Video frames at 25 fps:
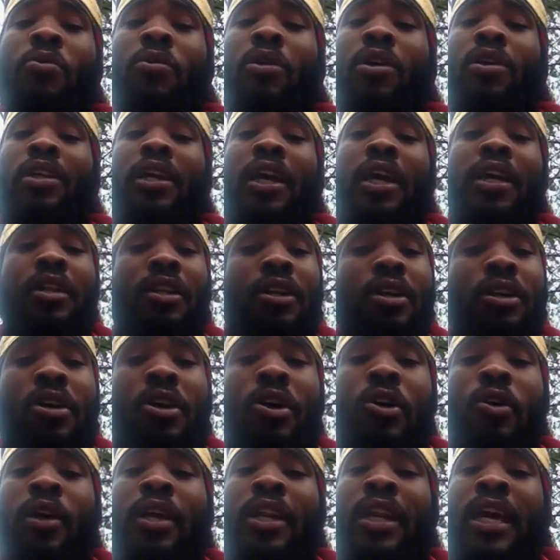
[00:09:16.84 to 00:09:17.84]
with
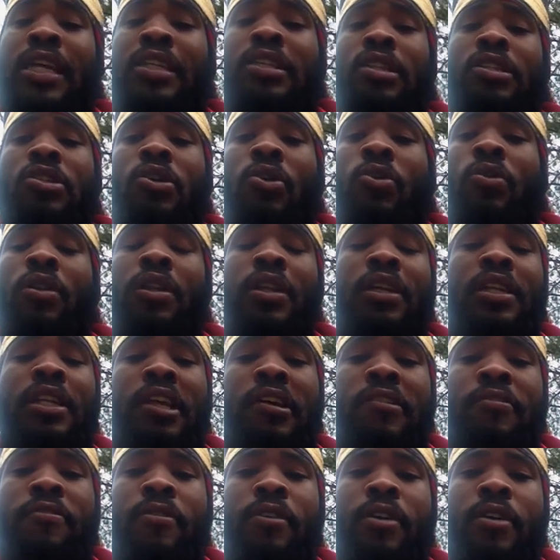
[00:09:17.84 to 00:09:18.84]
indigo, and that's totally
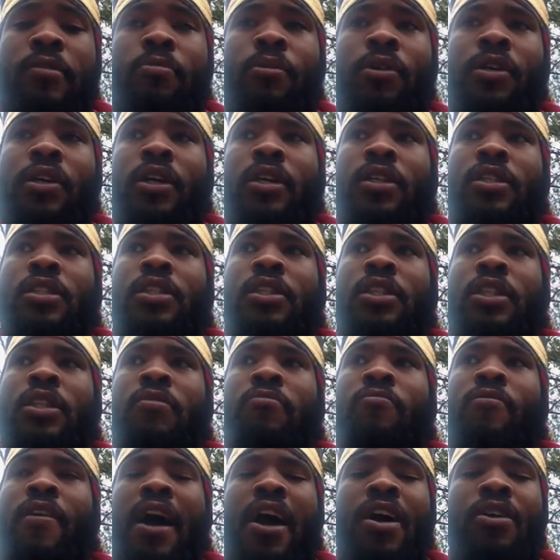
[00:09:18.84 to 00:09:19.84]
different because the
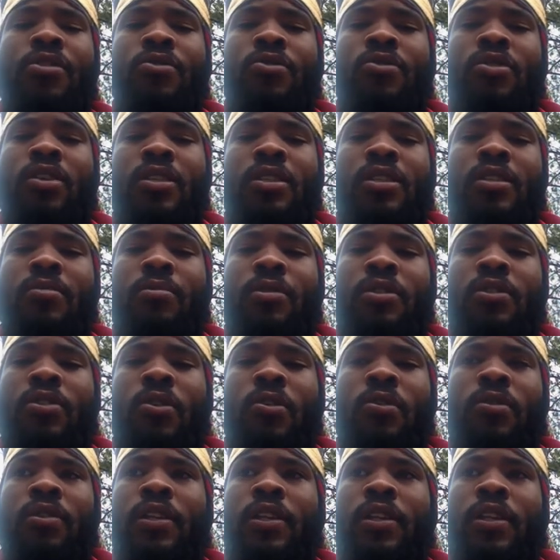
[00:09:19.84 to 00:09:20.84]
value system is
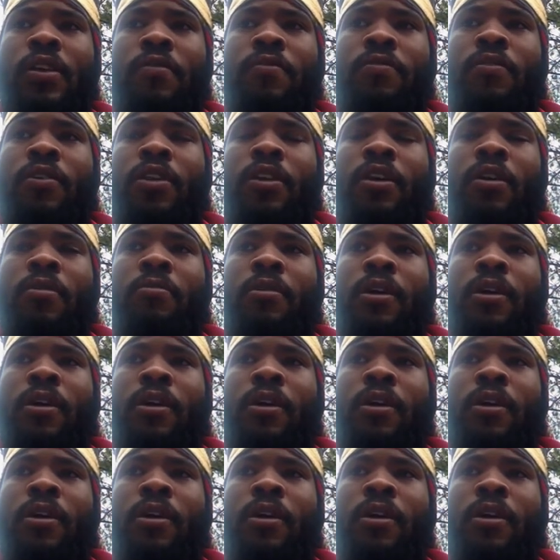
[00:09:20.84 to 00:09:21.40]
totally different.